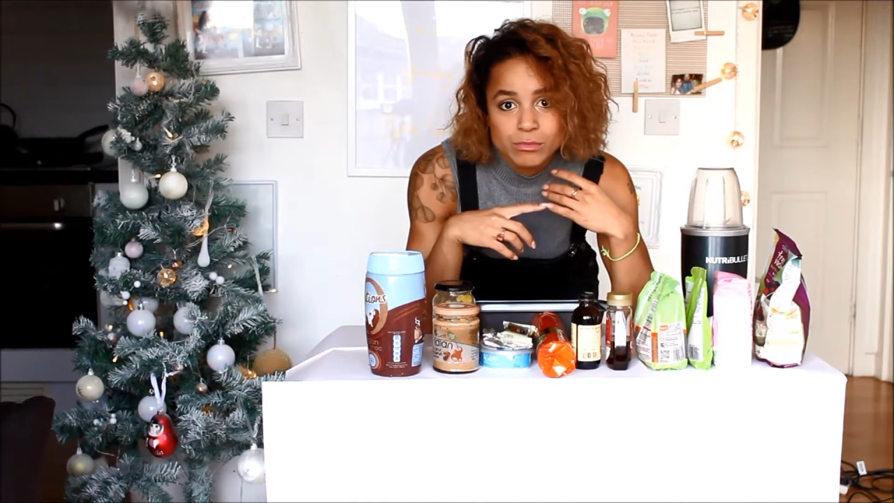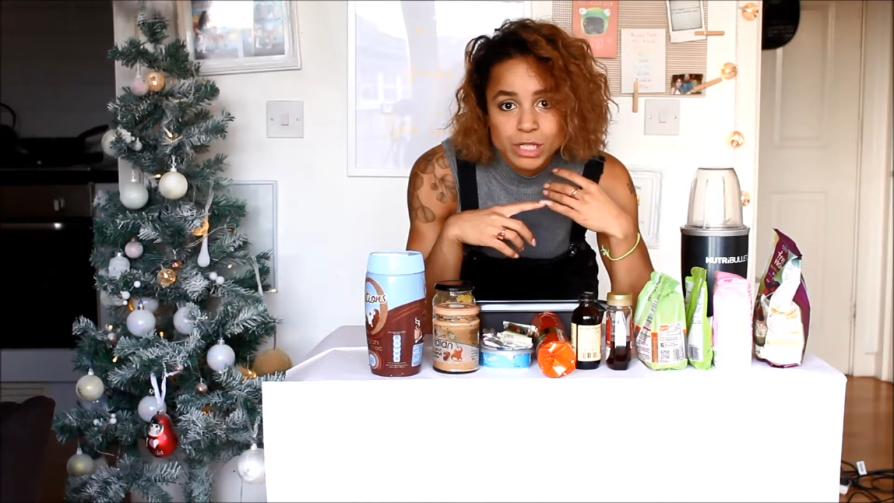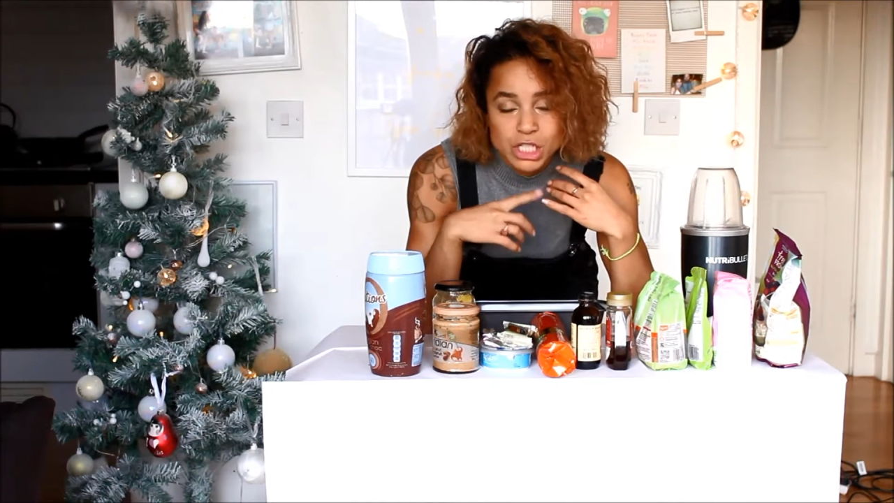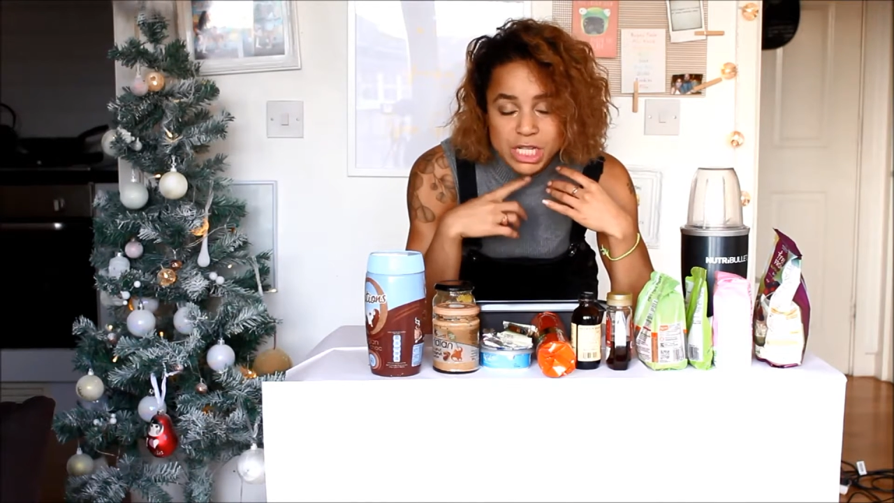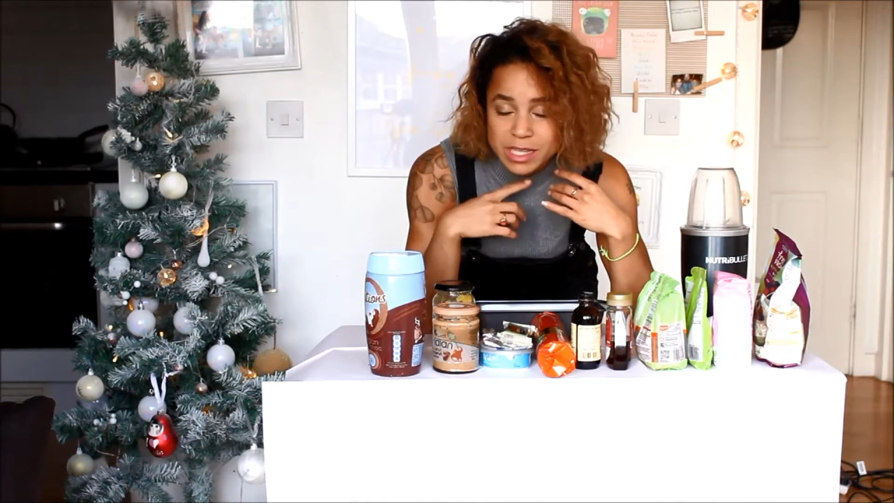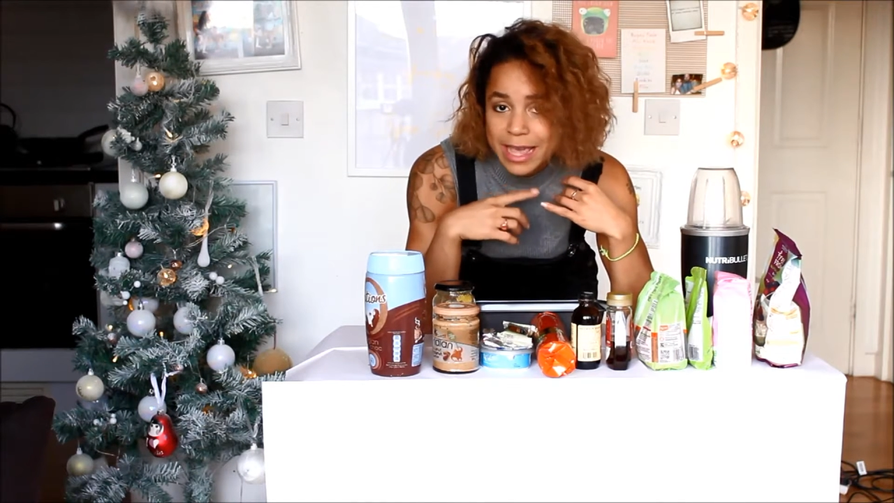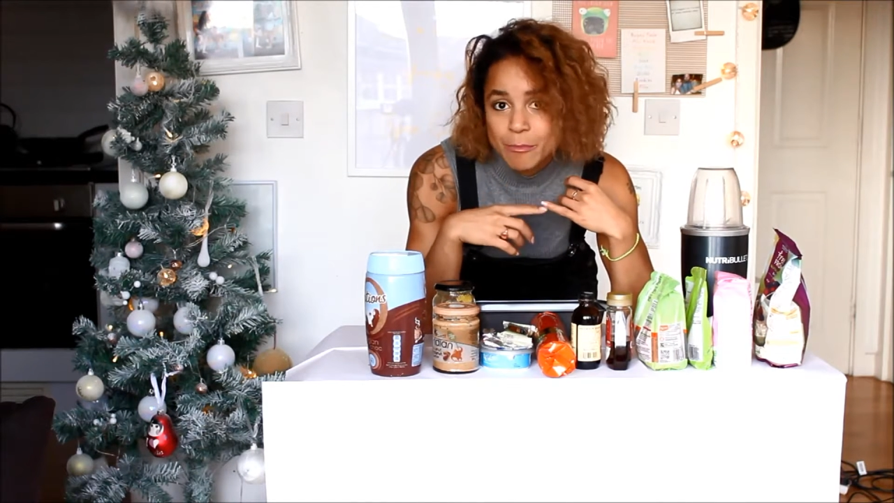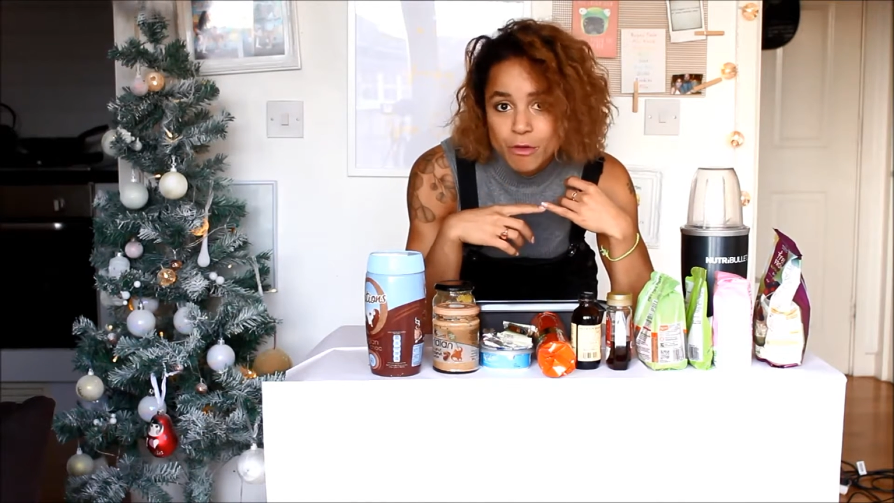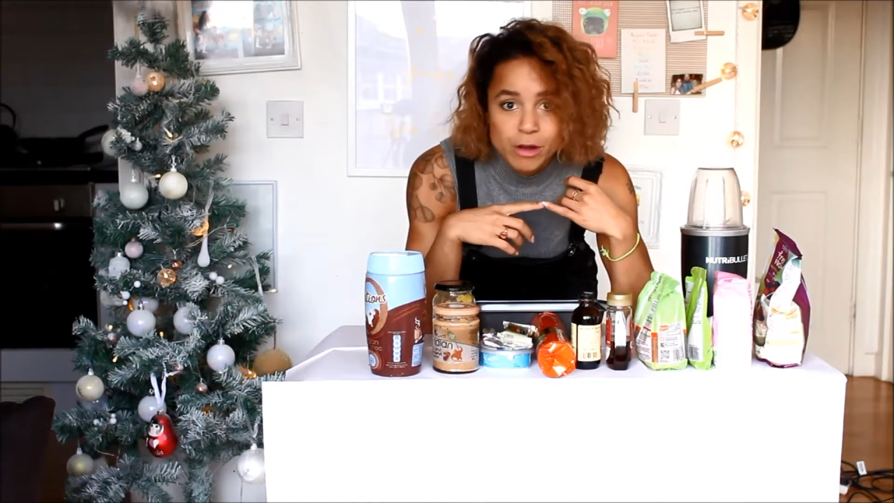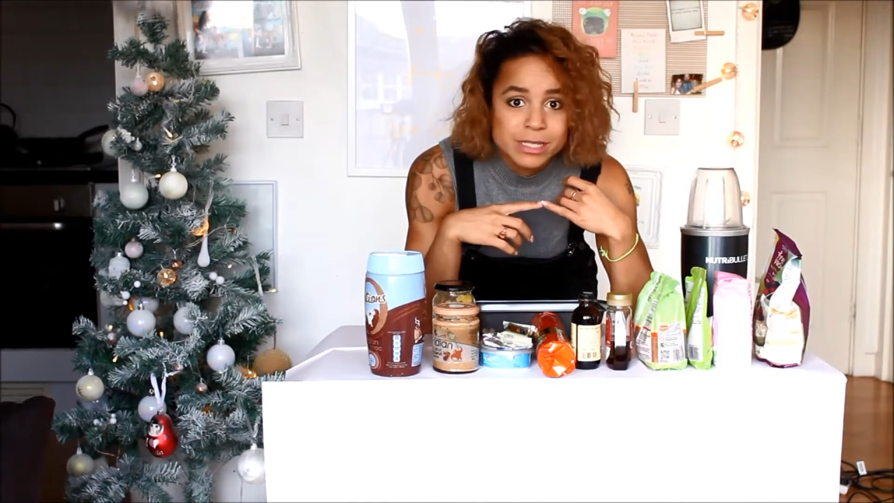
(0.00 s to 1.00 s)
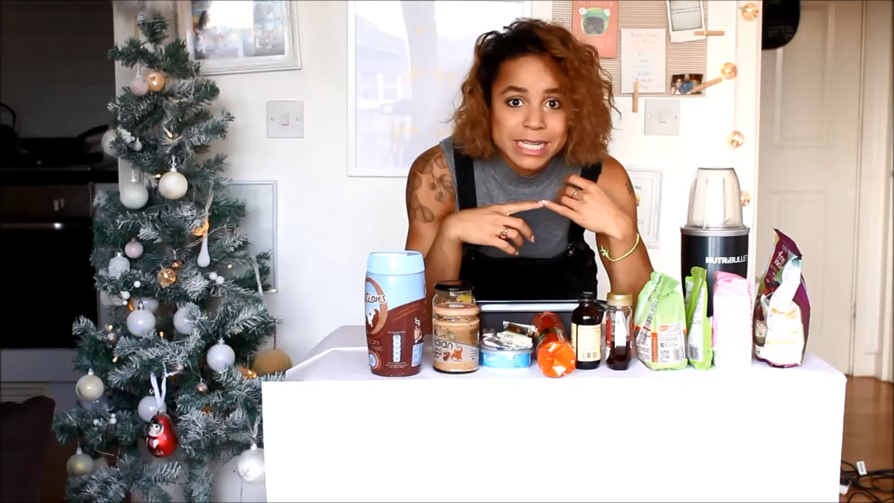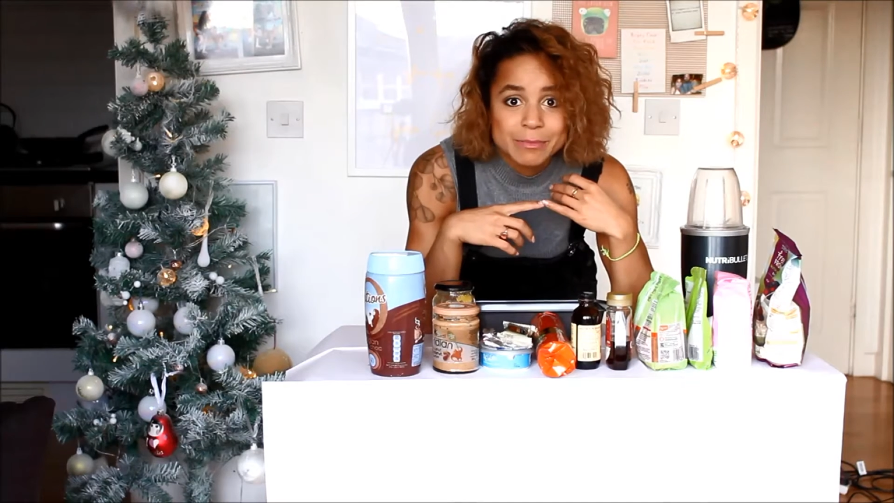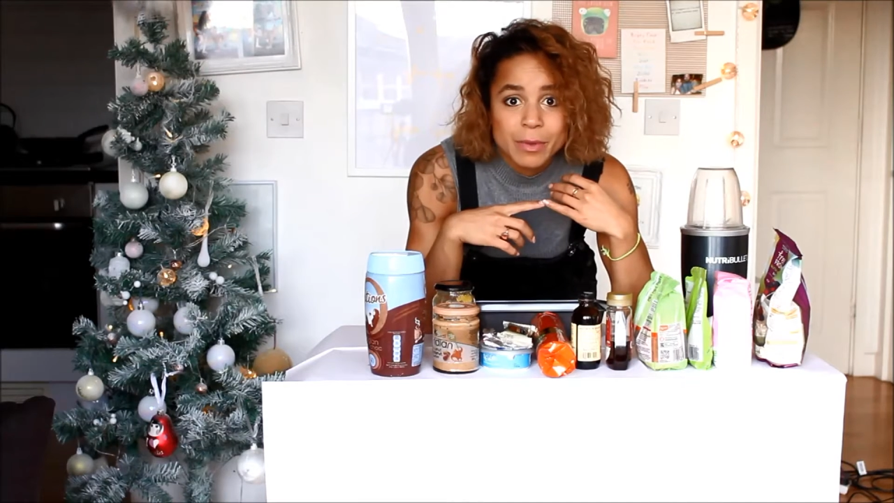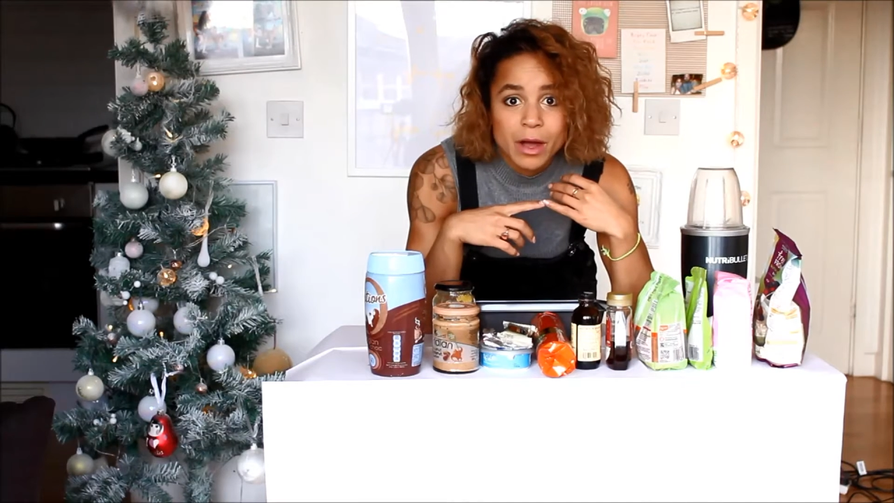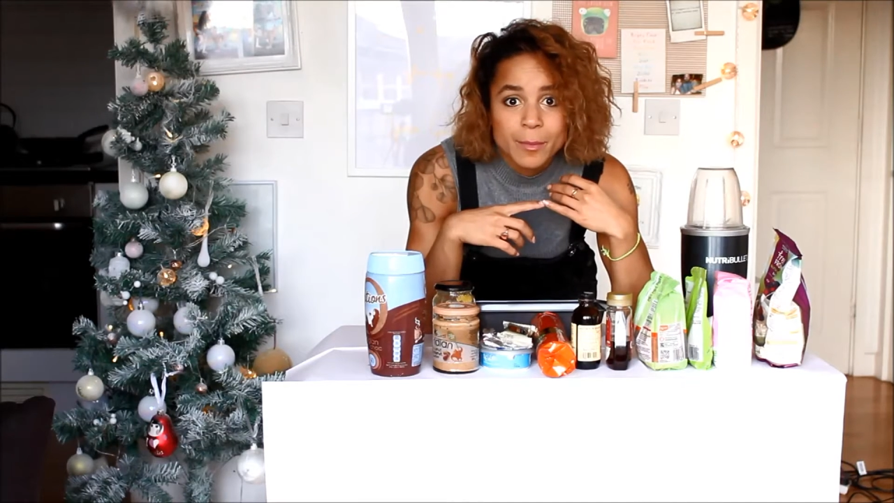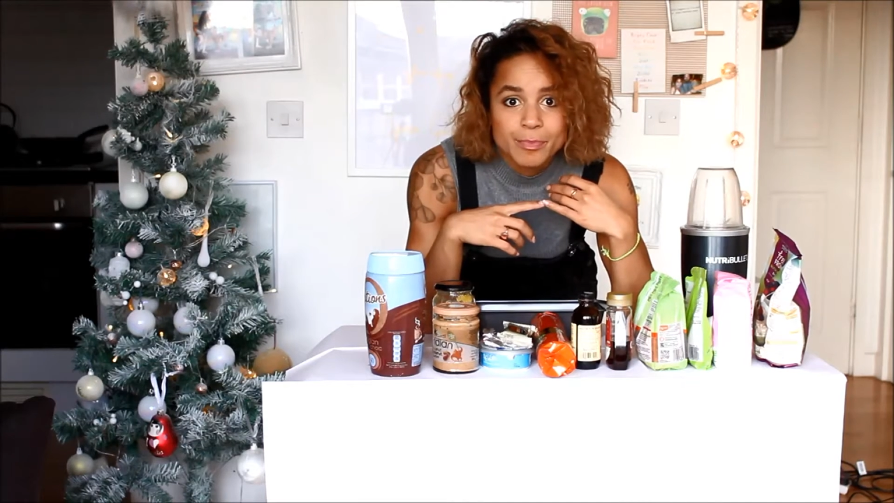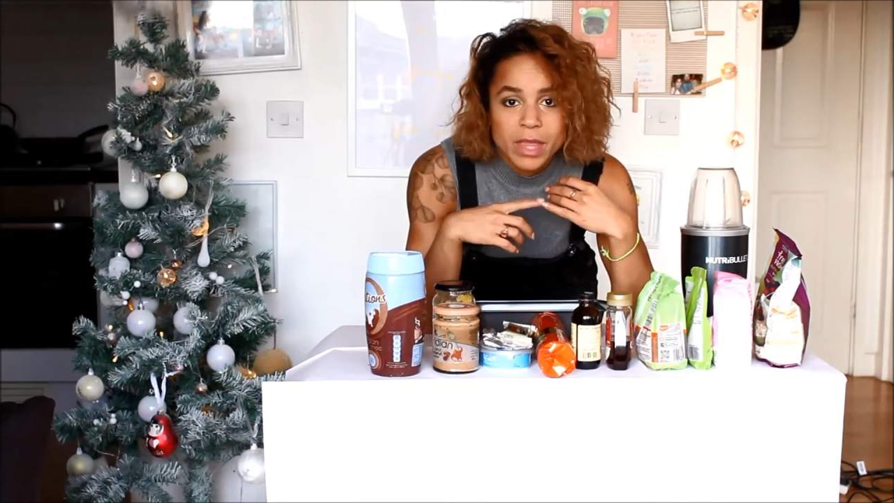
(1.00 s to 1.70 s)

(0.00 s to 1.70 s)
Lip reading: which is a protein bar,